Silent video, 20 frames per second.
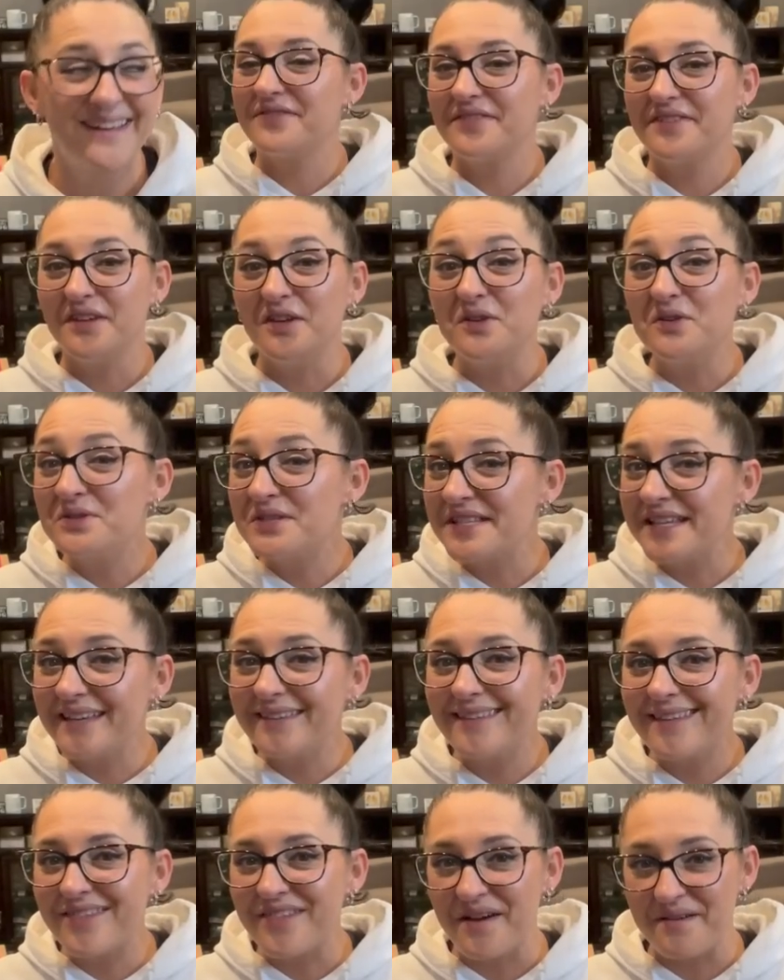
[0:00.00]
You've seen
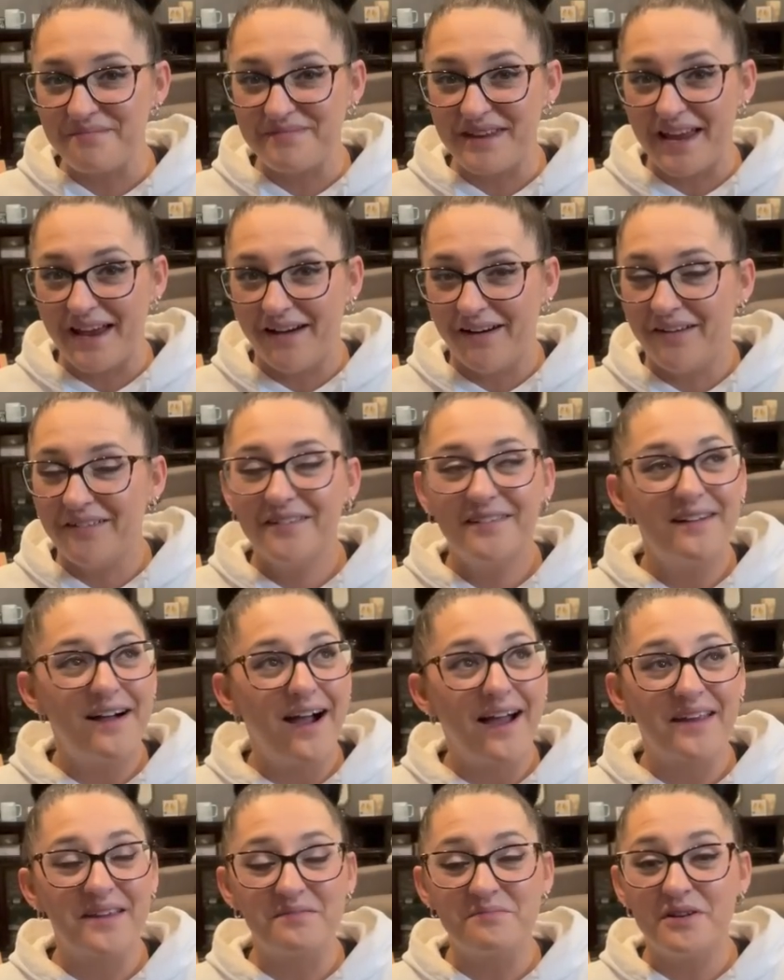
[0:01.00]
the thumbnail.
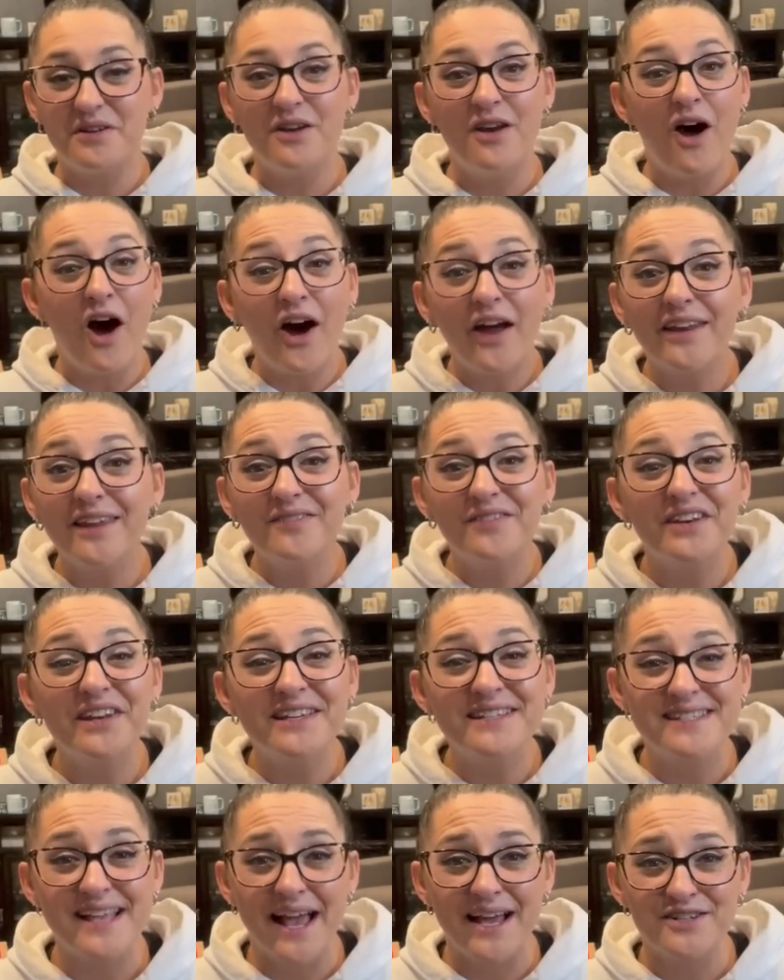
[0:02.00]
I am not even
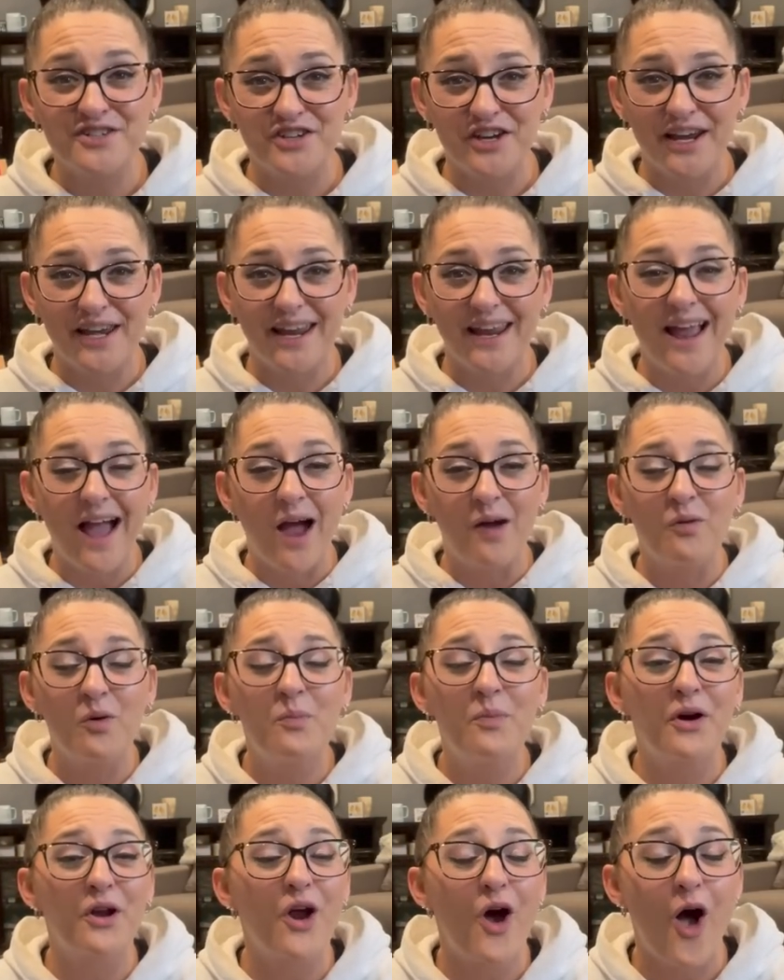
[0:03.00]
exaggerating. I will
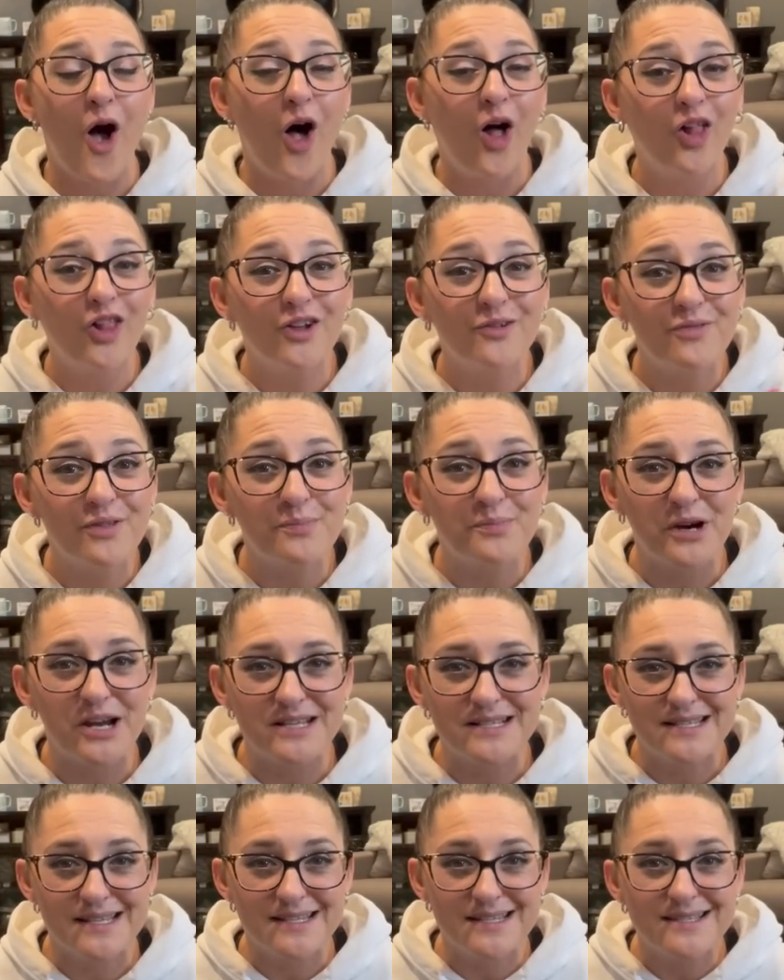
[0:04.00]
put all of the
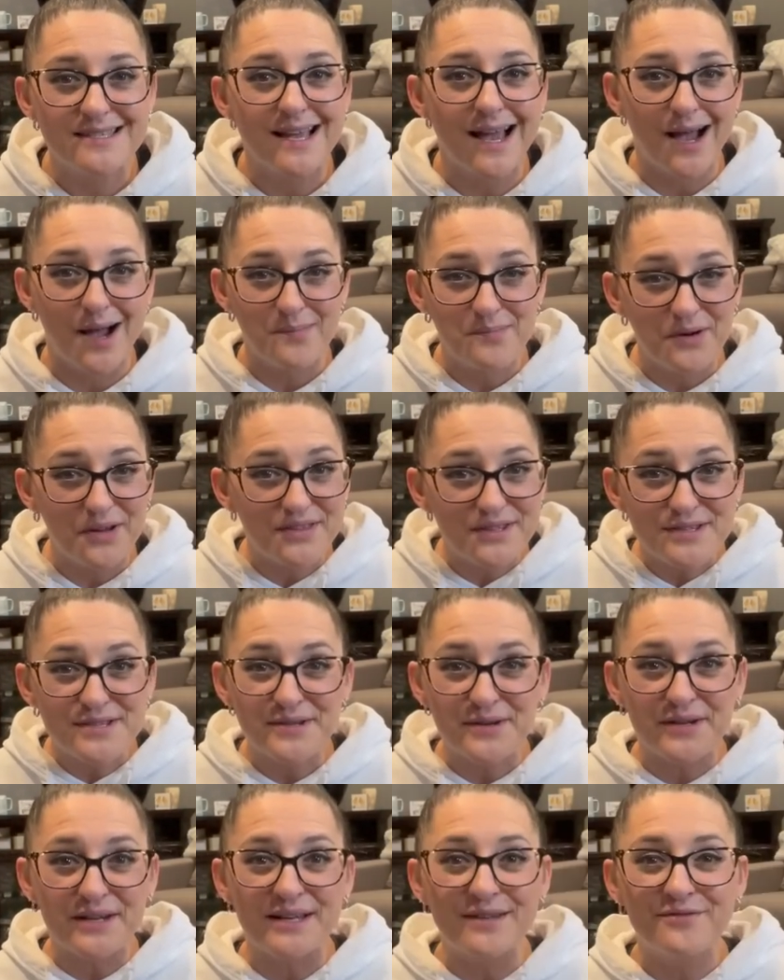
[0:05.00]
prices up on the
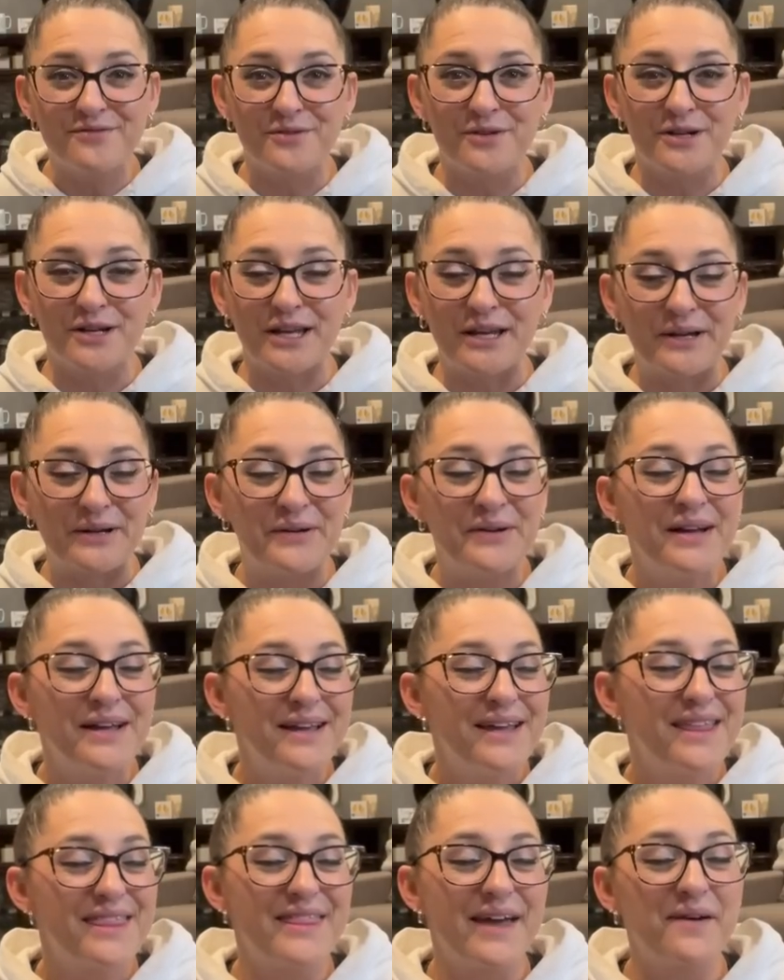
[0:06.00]
screen for you.
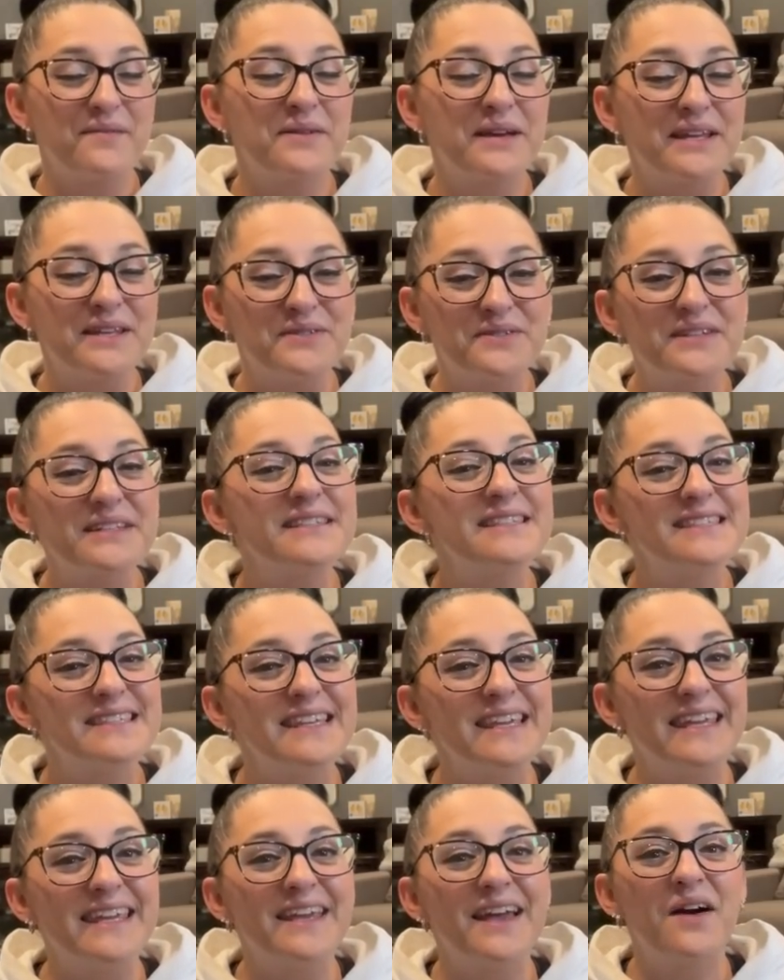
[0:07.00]
That way you can
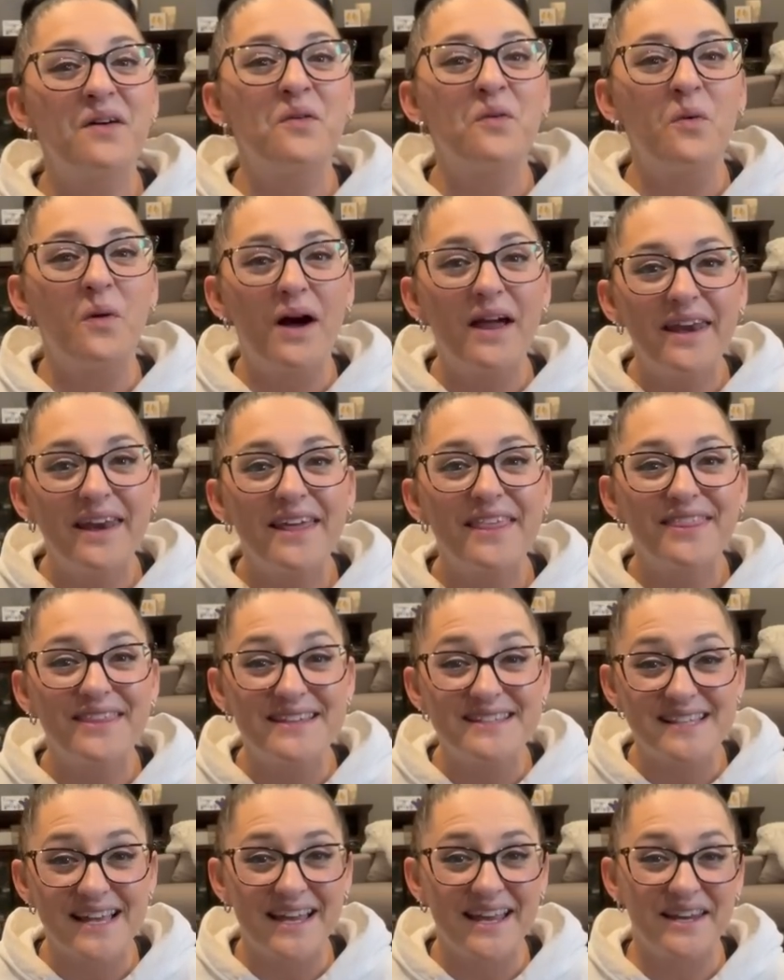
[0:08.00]
see what
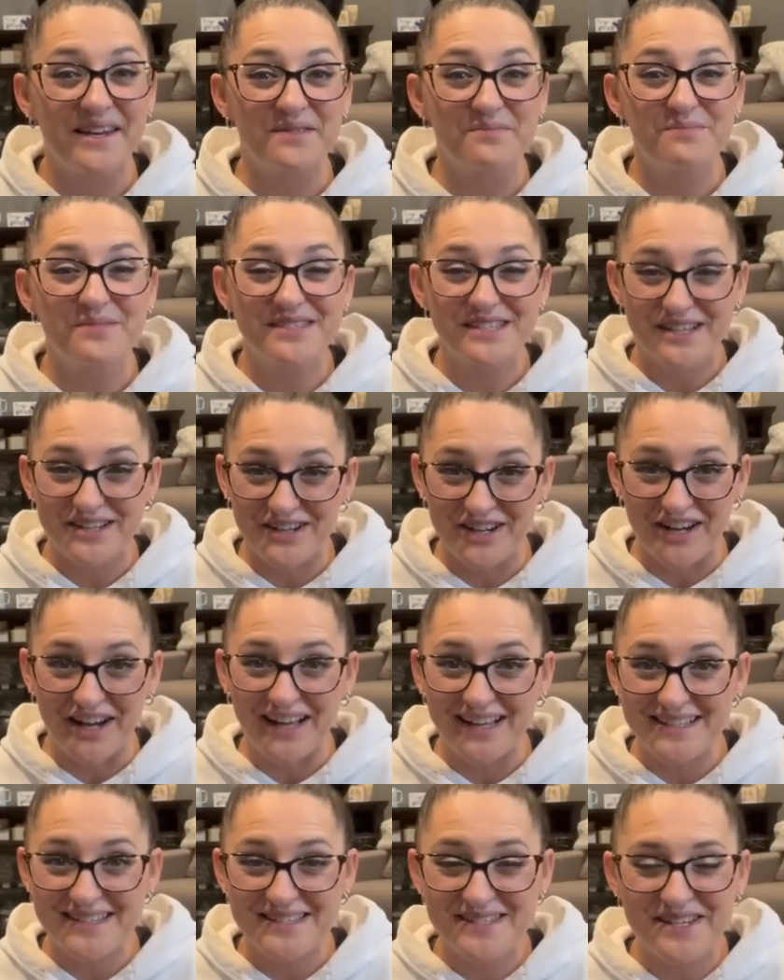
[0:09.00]
these items
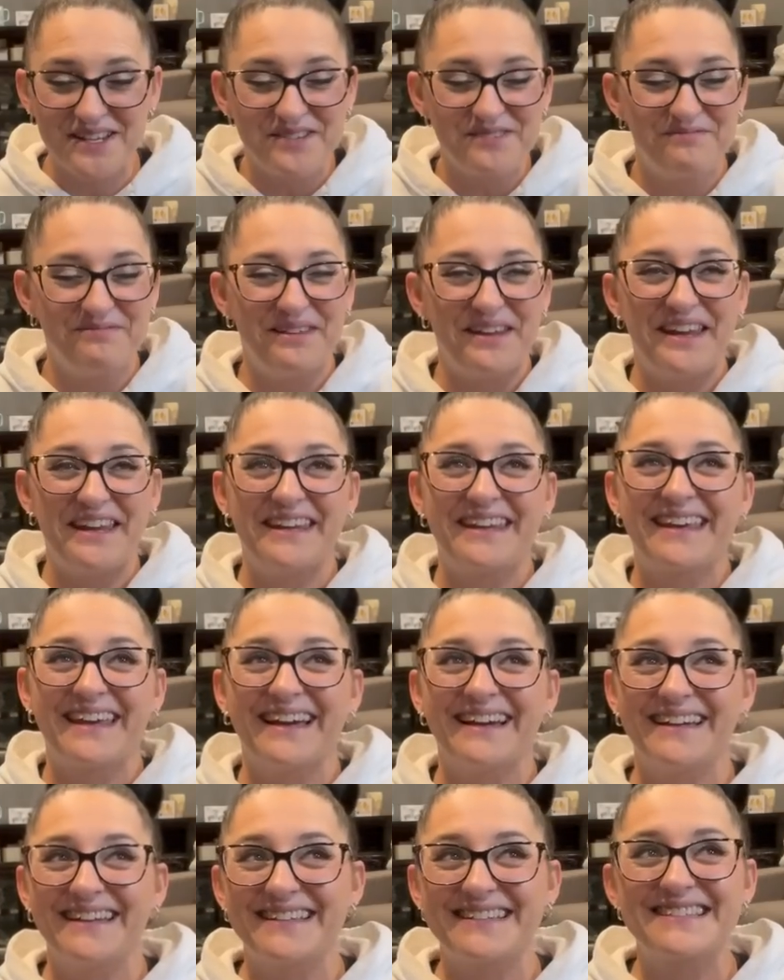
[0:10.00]
cost,
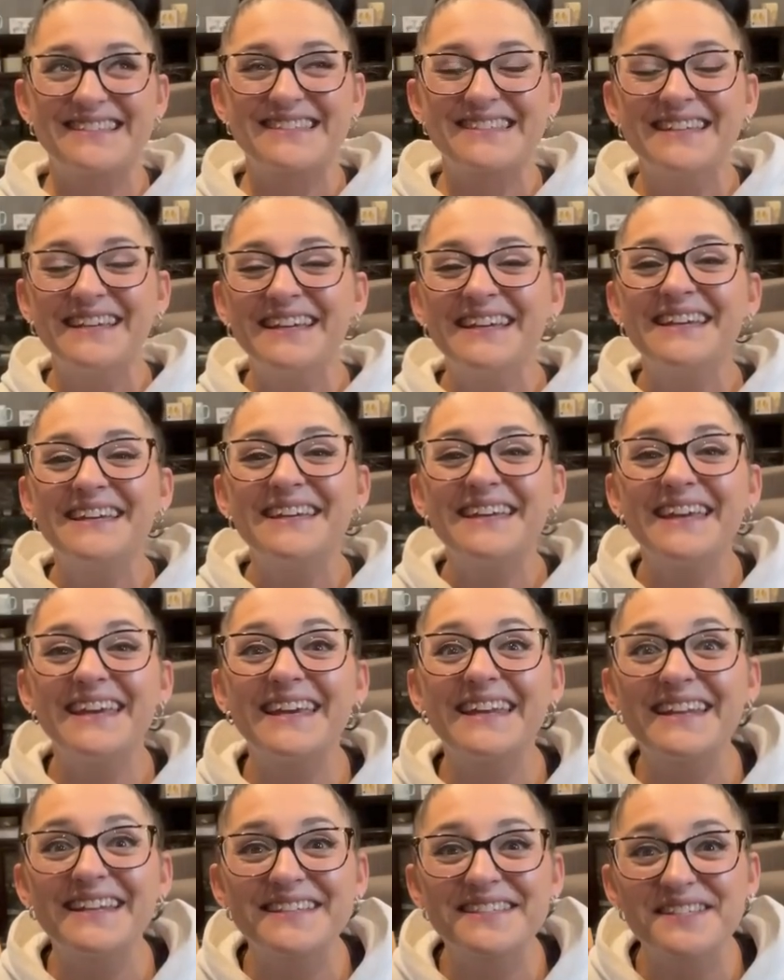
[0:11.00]
because
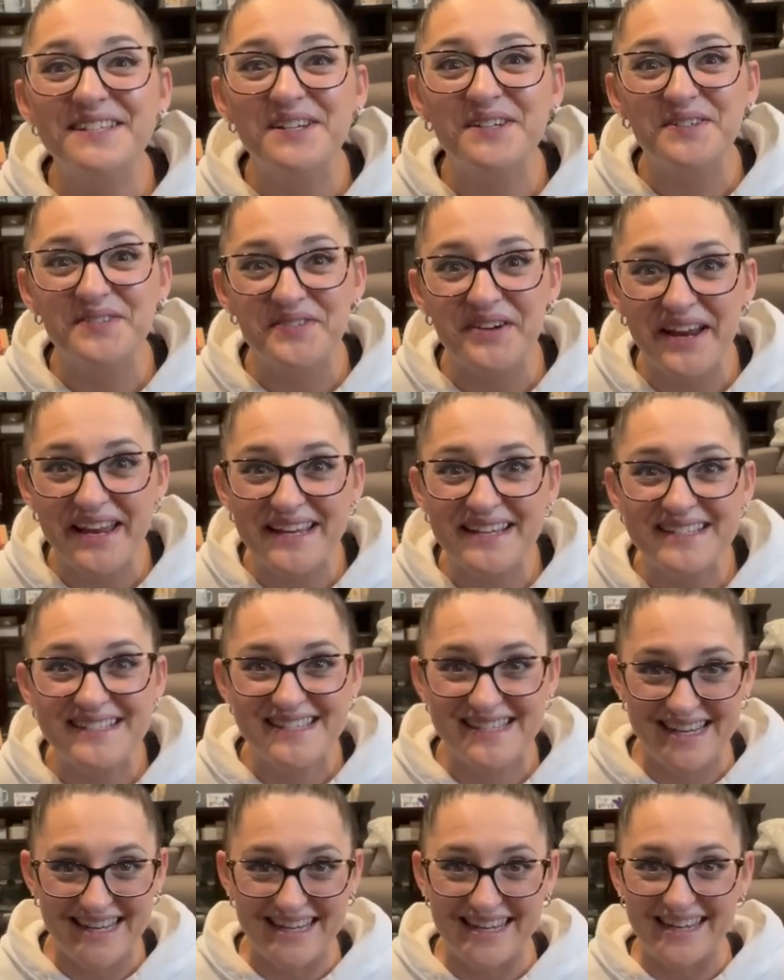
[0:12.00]
it is
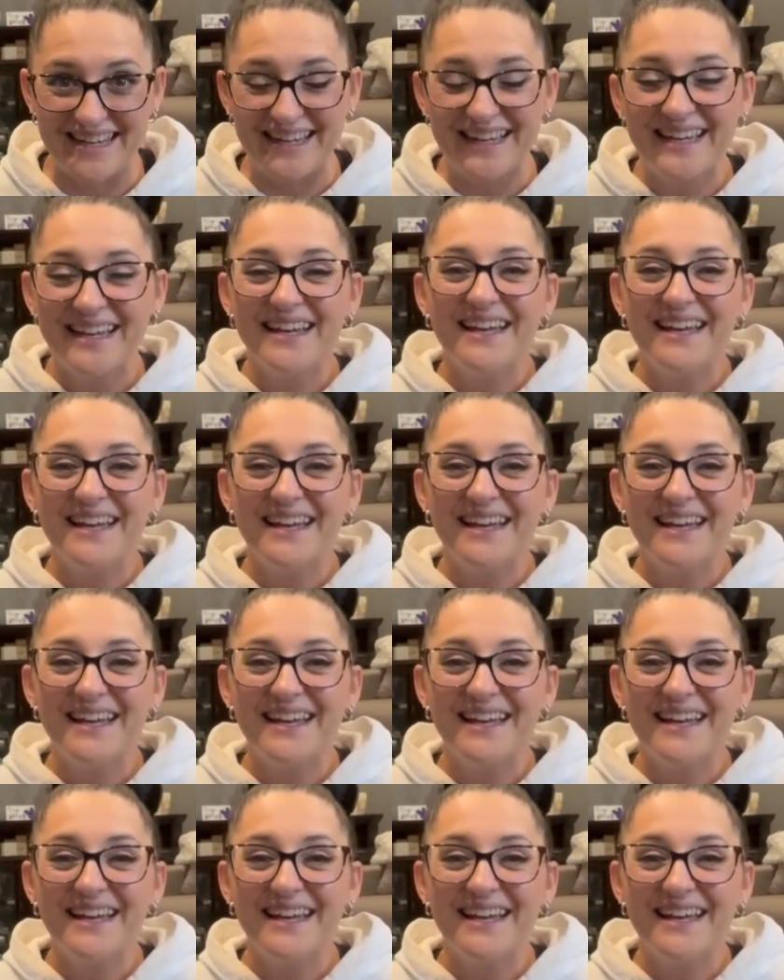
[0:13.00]
crazy.